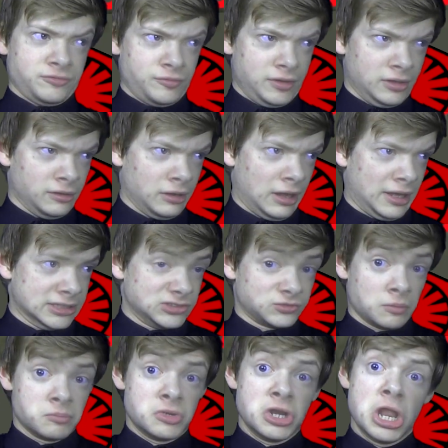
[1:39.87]
realize
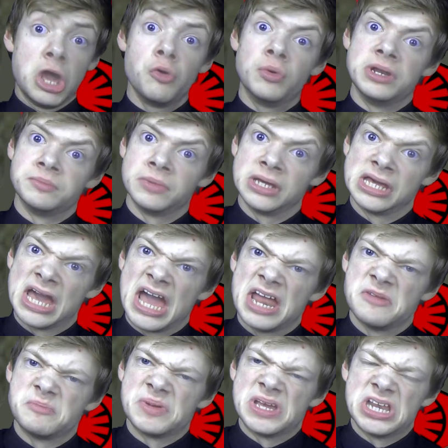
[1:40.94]
from knowing me
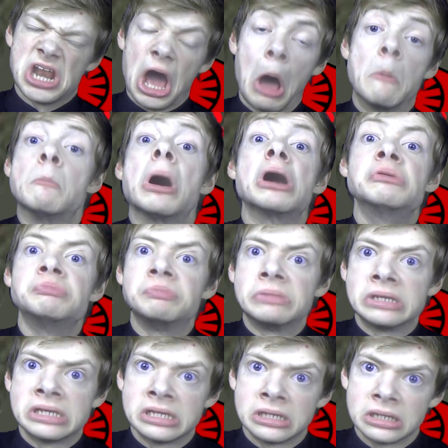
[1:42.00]
and being among
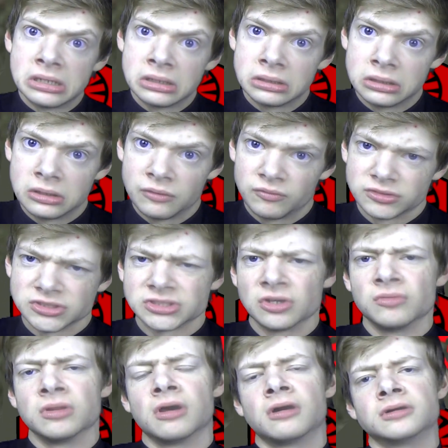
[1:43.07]
me for so
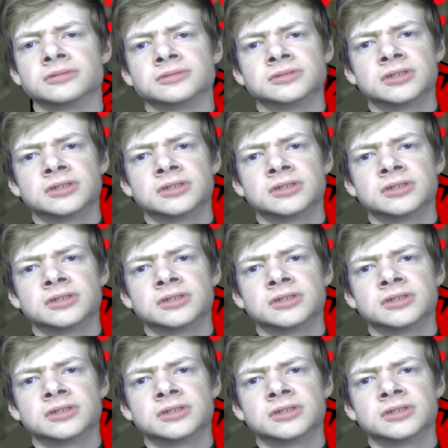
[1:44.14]
long